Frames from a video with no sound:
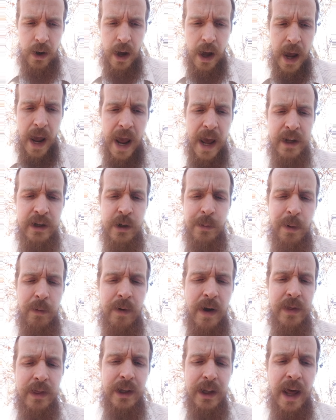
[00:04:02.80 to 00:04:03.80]
And to
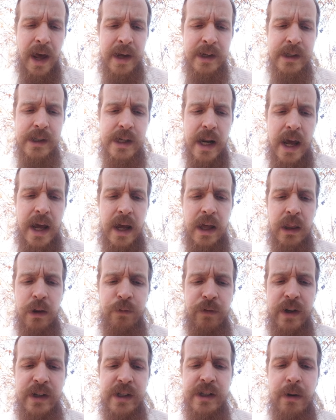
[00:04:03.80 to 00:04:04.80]
prevent the last day of the
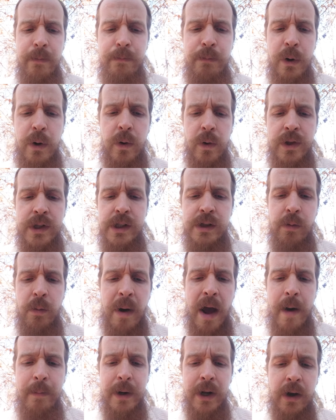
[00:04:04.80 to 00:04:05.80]
Feast of Booths from
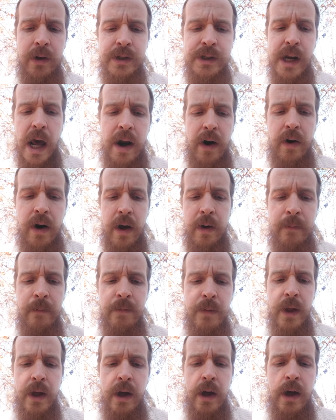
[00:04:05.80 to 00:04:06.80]
happening on Saturday.
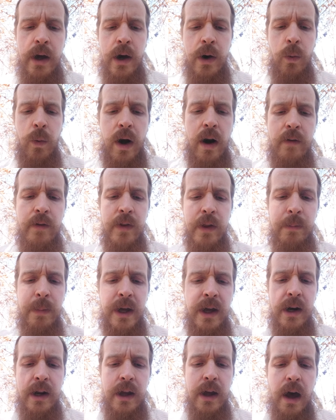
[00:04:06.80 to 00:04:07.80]
Whenever the
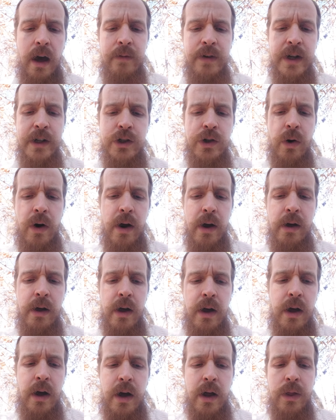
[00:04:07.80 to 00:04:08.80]
beginning of Tishrei
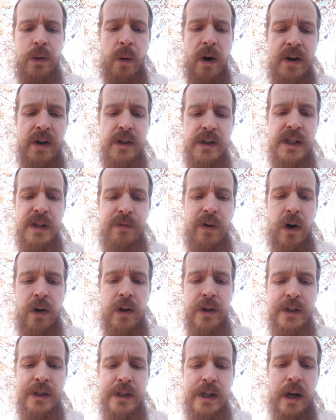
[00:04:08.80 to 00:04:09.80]
threatens to fall
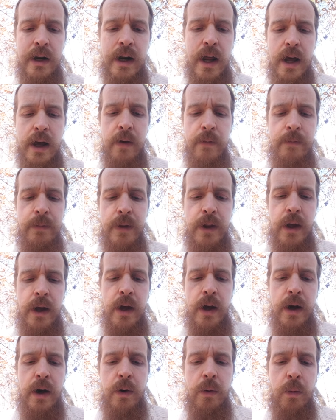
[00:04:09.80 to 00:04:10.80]
on Sunday,
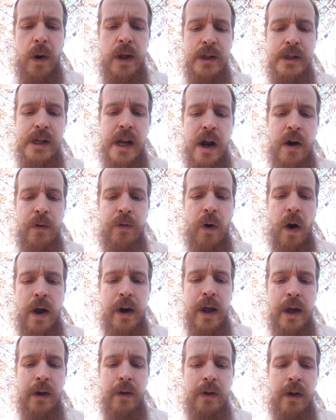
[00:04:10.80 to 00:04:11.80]
Wednesday, or
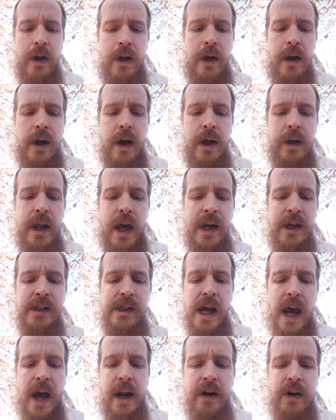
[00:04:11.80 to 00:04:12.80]
Friday, a day is
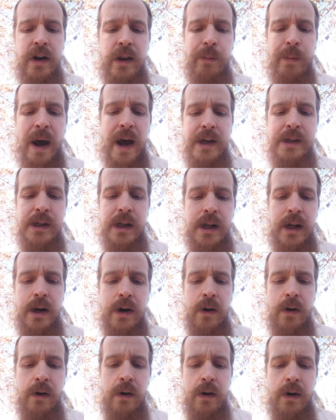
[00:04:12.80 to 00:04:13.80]
added to the passing
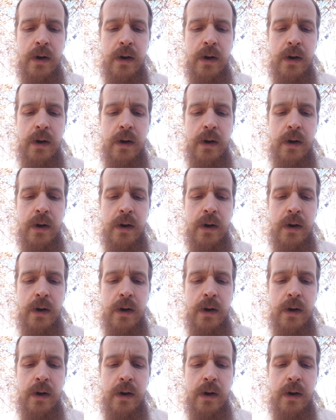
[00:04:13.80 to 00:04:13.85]
year